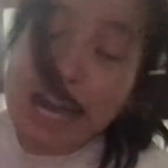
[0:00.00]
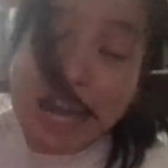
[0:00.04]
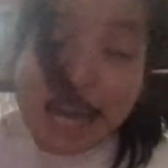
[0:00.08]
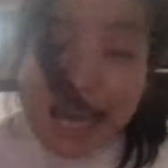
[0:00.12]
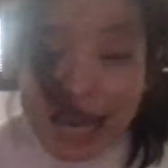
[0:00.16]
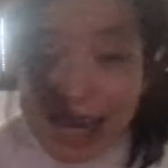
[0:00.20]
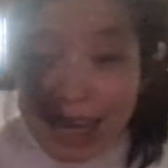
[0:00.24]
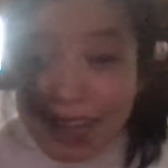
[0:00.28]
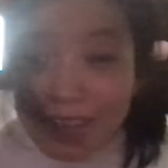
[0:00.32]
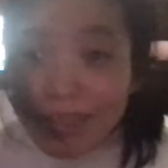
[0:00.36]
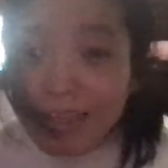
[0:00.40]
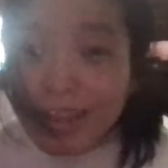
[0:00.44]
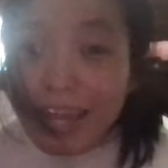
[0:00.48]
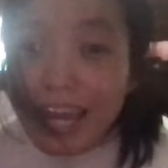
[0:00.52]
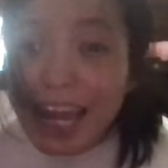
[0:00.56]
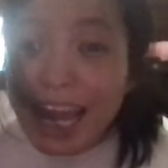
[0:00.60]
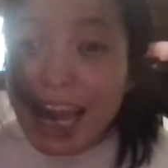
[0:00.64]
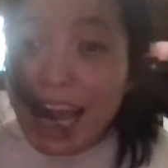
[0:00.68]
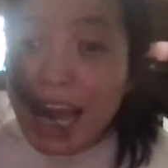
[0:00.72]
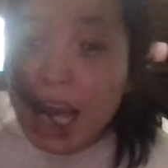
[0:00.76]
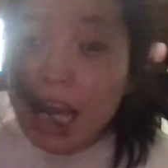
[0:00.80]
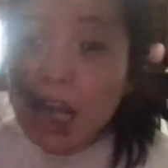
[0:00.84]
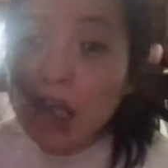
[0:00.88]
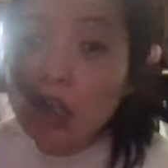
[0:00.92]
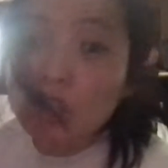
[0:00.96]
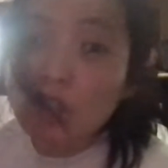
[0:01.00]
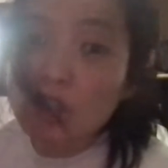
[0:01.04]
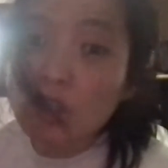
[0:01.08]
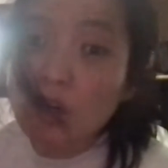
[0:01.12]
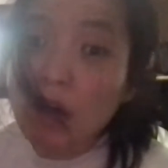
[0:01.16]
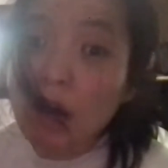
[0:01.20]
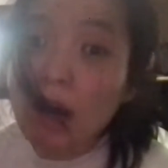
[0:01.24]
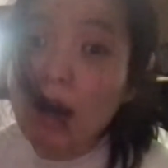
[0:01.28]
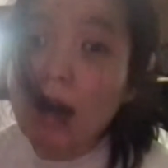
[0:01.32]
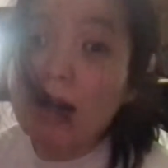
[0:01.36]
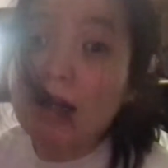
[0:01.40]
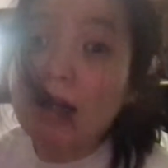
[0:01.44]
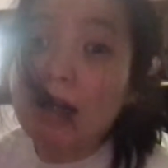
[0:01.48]
and they
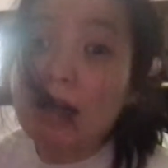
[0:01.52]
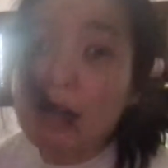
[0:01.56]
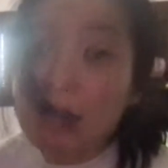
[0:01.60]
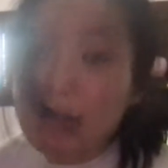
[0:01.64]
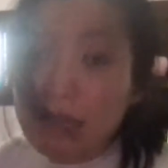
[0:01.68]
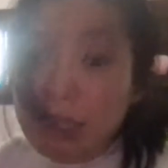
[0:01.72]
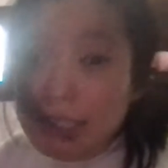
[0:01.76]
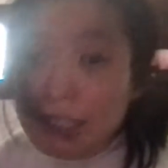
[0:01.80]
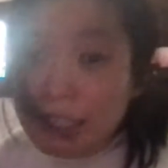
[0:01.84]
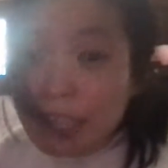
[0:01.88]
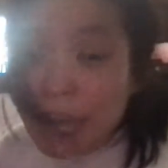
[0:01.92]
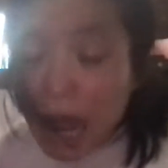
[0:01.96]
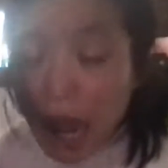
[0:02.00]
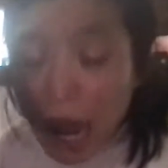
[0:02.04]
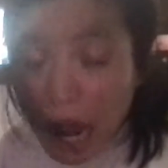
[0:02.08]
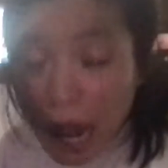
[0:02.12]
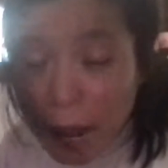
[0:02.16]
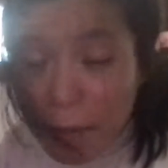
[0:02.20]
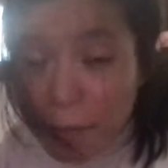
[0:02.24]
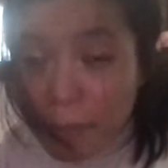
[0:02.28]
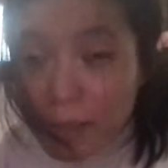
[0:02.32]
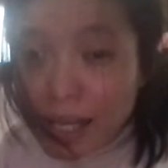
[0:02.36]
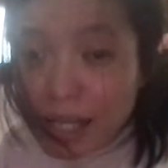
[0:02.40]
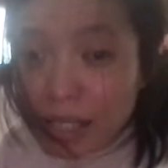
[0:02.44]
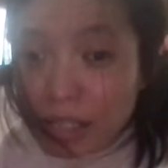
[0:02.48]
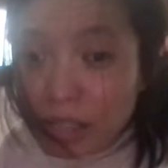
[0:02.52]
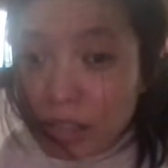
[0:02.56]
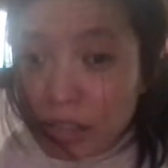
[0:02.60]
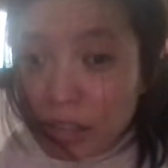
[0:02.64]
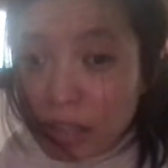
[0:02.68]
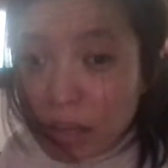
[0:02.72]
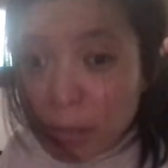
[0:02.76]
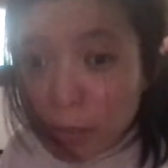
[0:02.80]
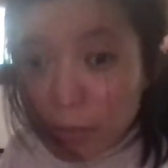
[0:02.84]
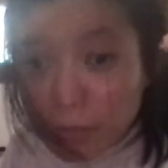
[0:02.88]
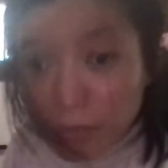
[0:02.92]
start a dom and sub